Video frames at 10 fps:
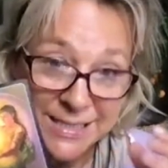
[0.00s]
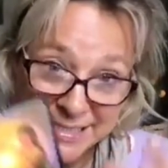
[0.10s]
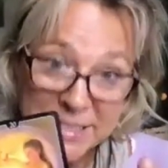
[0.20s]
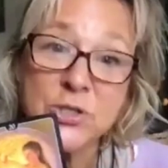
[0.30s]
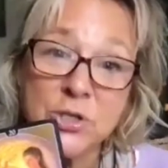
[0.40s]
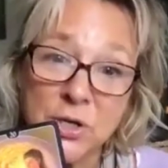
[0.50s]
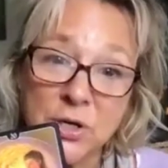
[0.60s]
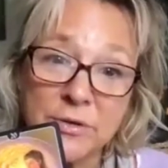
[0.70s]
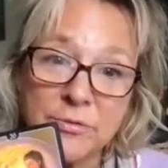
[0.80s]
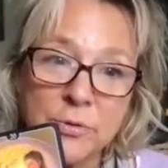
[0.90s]
decision
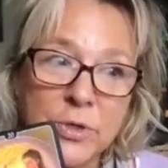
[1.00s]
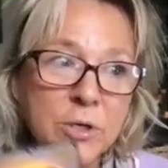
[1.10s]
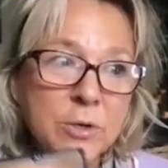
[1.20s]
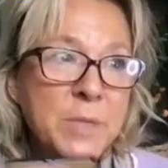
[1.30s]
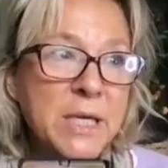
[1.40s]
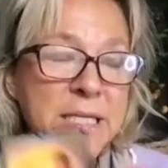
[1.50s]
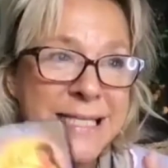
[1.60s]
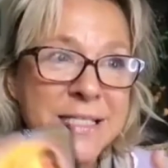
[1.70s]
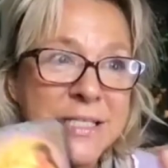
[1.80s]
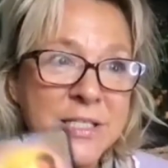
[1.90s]
card for you. It
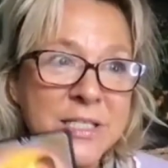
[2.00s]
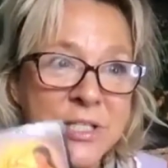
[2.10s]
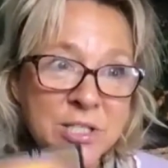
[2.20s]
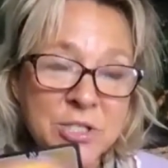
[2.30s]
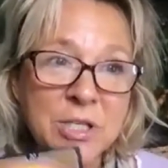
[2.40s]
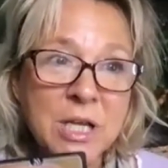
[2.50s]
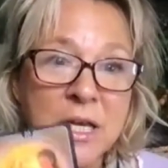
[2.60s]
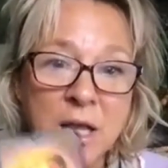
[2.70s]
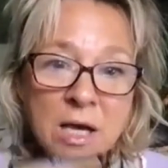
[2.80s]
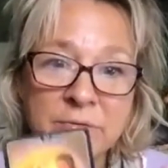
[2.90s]
is a decision, a
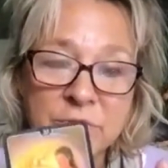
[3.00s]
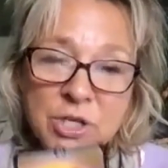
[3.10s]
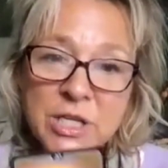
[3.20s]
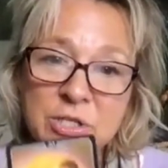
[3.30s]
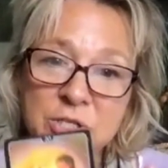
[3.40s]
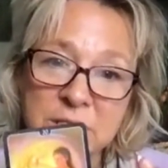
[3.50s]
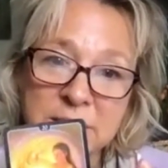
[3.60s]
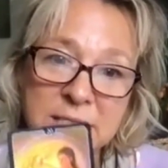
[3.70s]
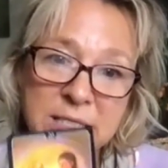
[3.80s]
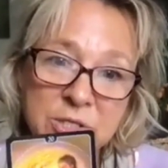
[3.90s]
life-changing
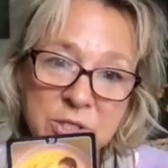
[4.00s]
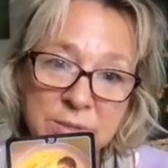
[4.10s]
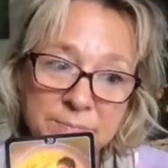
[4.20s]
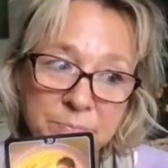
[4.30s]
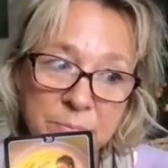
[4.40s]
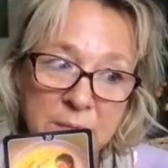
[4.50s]
decision.